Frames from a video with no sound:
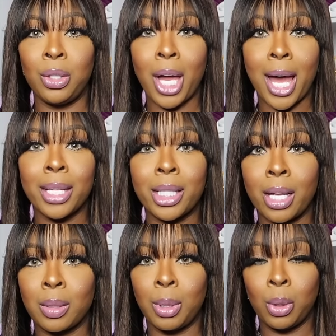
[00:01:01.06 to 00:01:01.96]
you guys
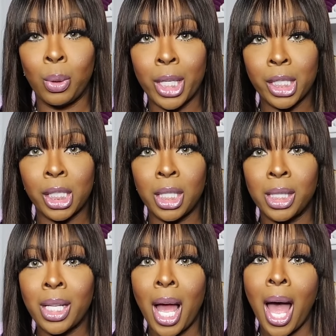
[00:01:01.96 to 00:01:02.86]
ask me
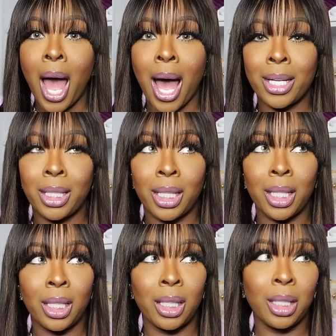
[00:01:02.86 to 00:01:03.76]
questions i
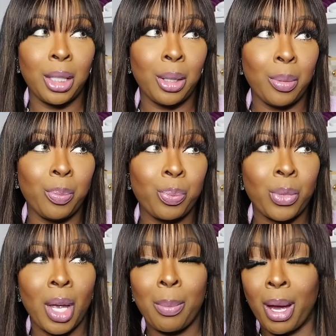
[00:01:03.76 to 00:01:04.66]
did um
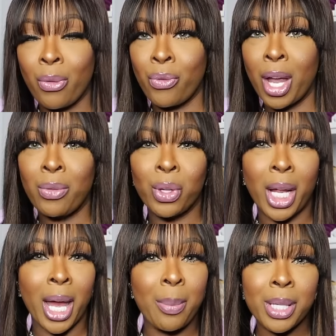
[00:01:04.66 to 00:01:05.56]
my favorite
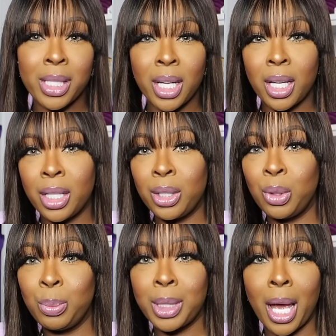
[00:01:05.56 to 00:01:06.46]
amazon
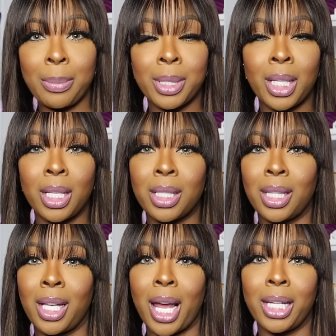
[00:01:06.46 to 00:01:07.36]
dupe type scents
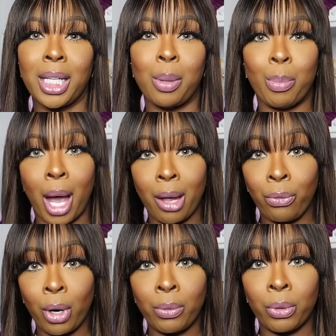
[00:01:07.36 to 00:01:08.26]
and then i did my
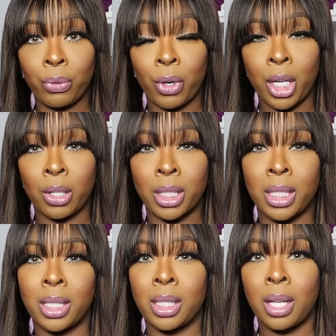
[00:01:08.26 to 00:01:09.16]
favorite
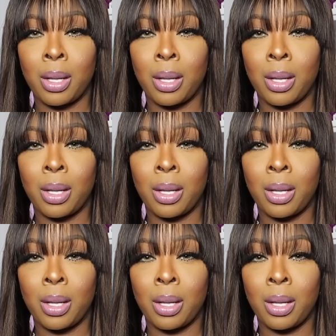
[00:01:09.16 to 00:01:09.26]
fragrances